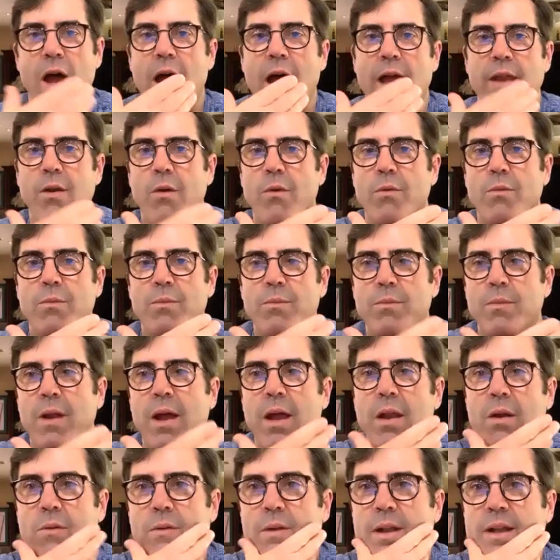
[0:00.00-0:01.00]
I don't
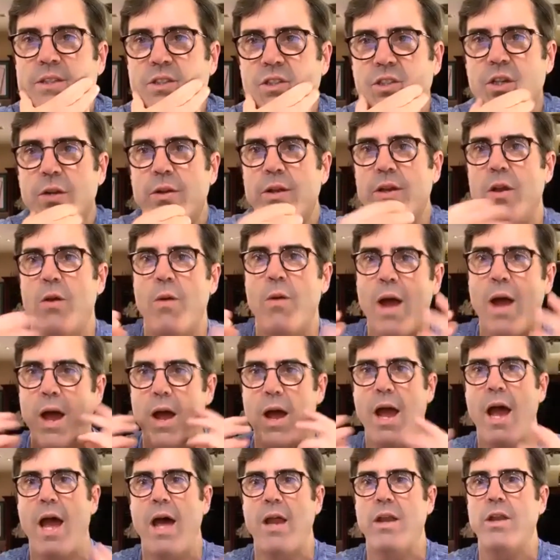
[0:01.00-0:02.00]
necessarily know
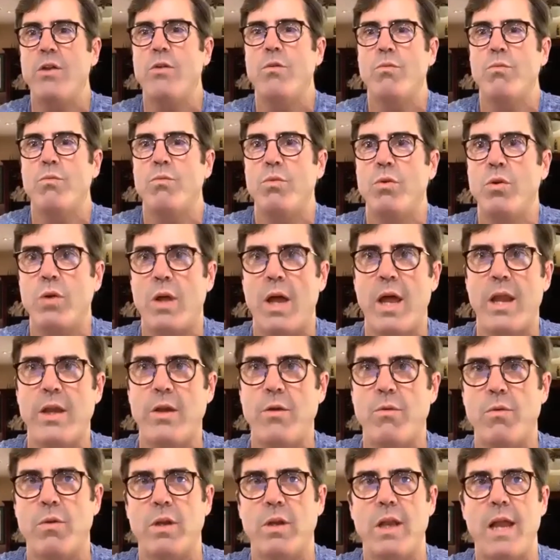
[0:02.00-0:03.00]
how do you
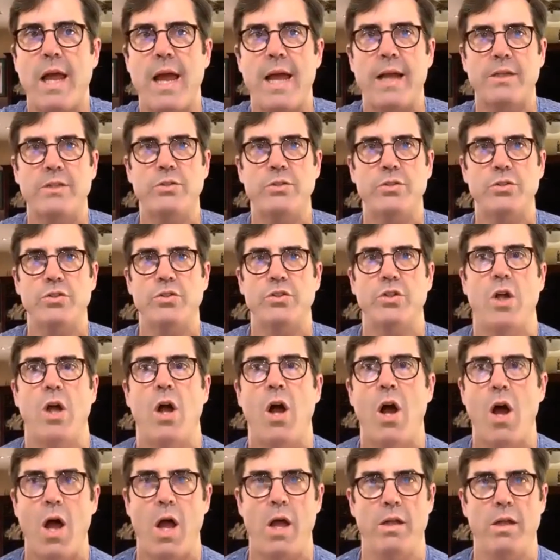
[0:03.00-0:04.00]
relax your
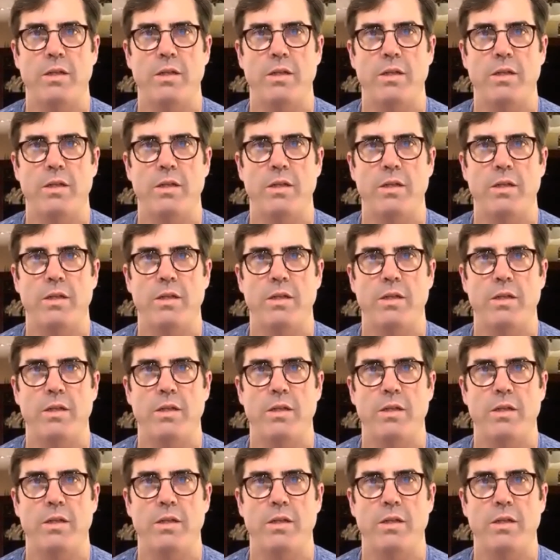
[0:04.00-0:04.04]
jaw?